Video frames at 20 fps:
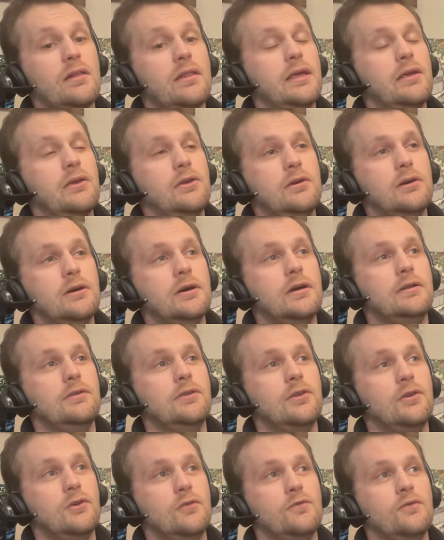good
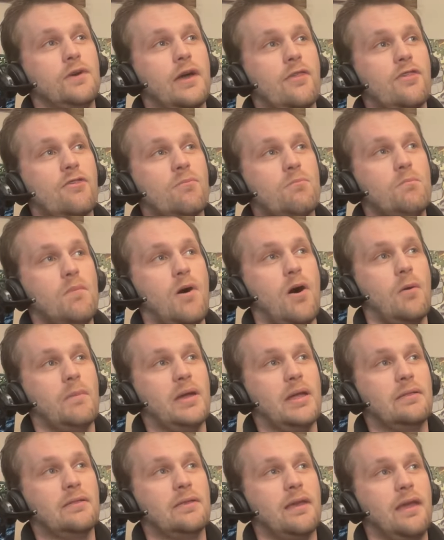Two Face
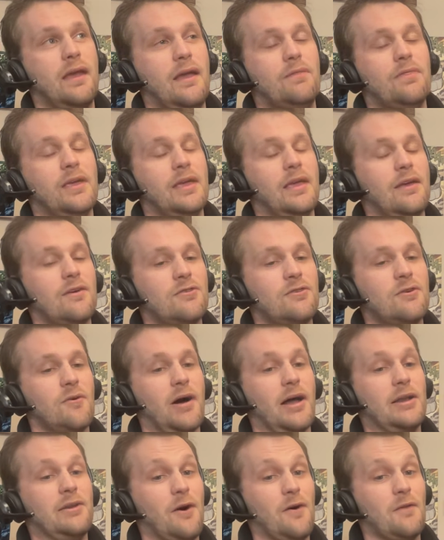moment in the
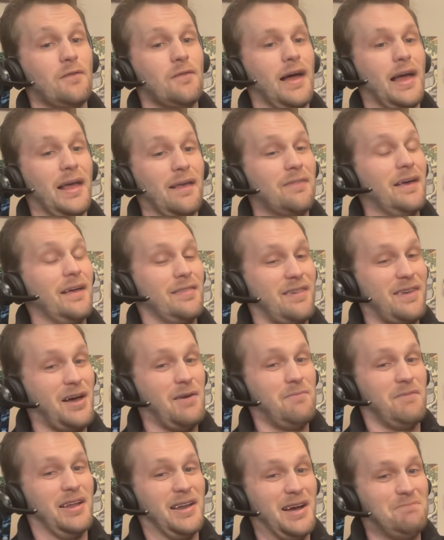issue I don't like that's
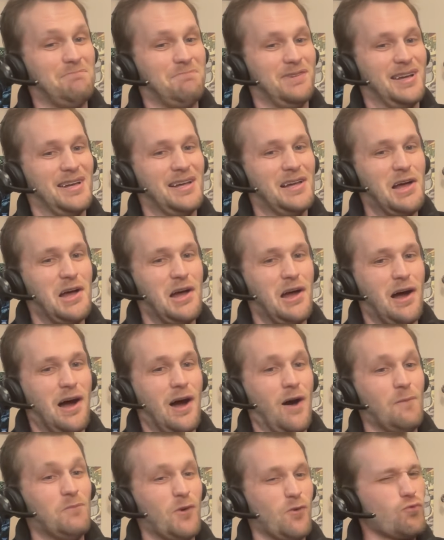coming up.
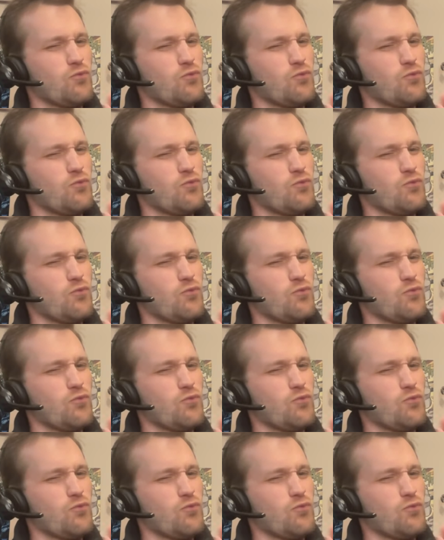Oh yeah,